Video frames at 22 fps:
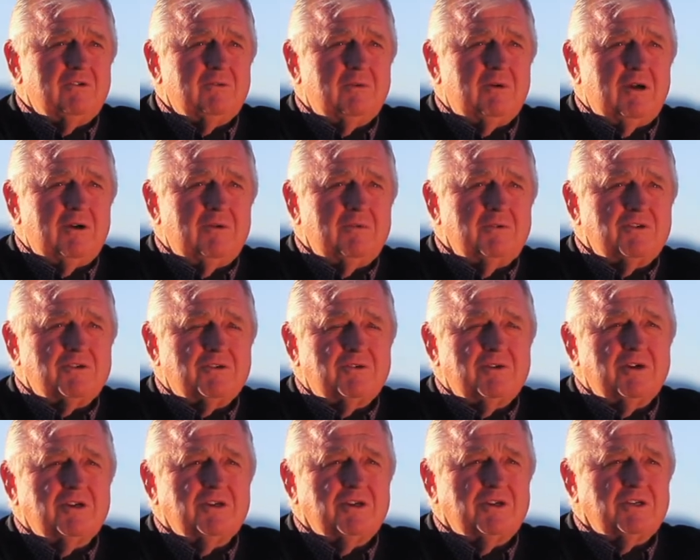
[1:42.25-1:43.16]
were on
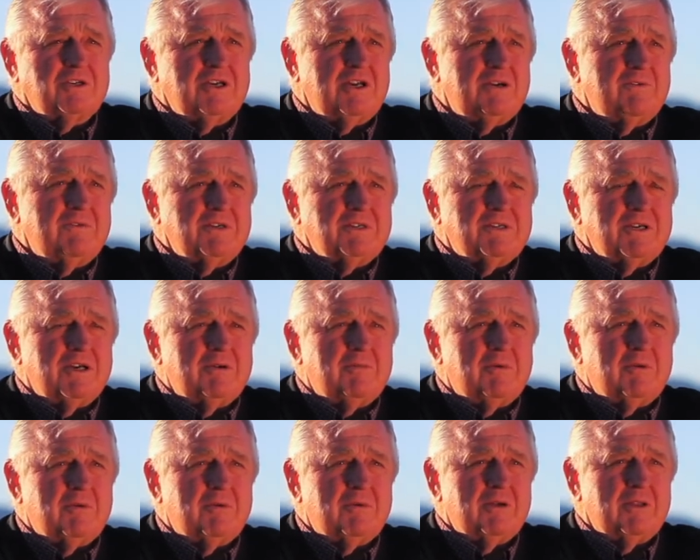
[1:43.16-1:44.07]
restrictions every
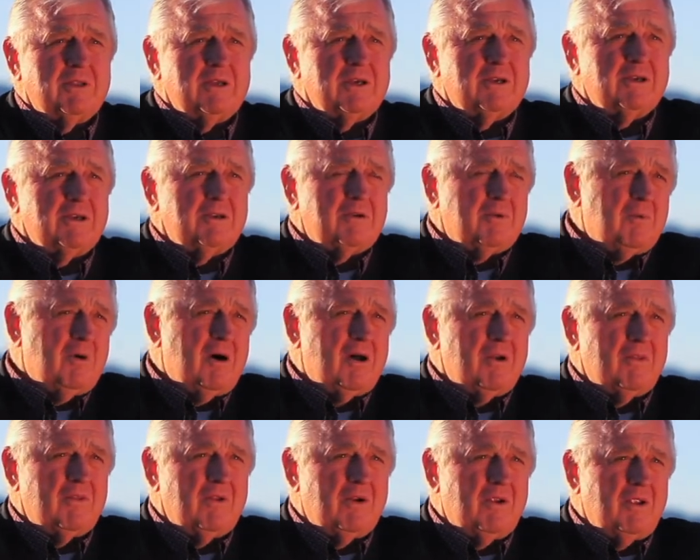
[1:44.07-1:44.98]
summer where they couldn't
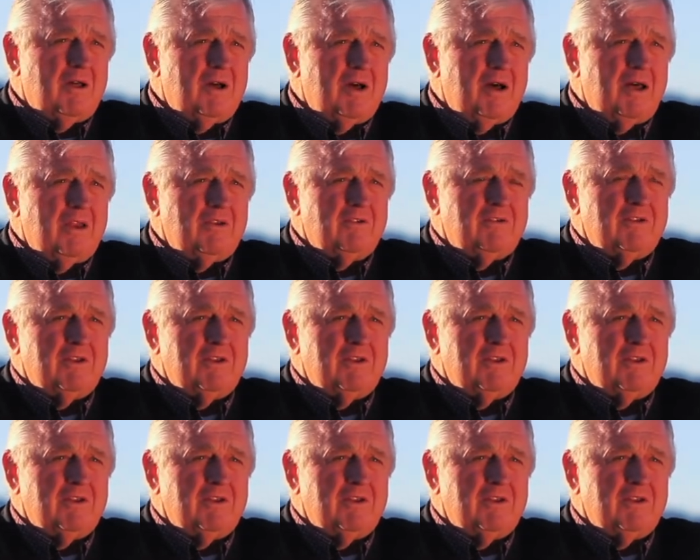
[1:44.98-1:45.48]
water their lawns.